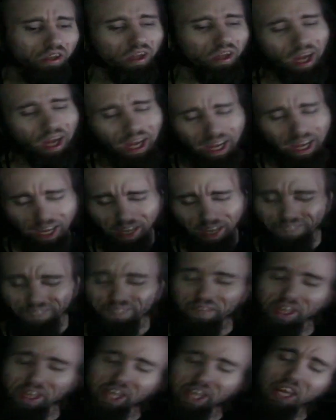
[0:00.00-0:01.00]
And
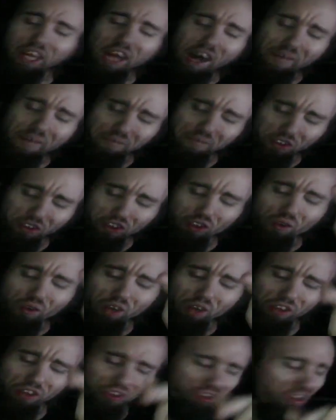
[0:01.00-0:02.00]
being an
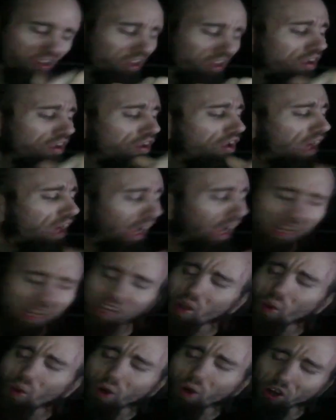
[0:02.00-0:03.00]
opportunist and
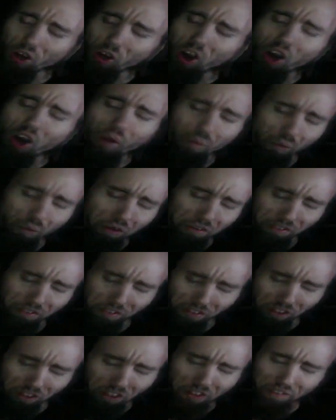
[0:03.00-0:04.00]
going along with
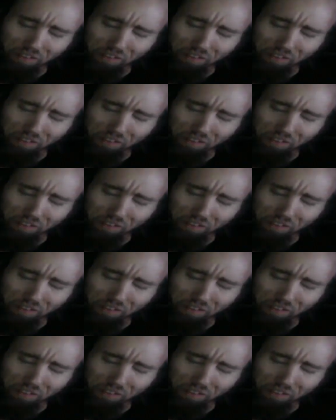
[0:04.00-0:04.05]
shit.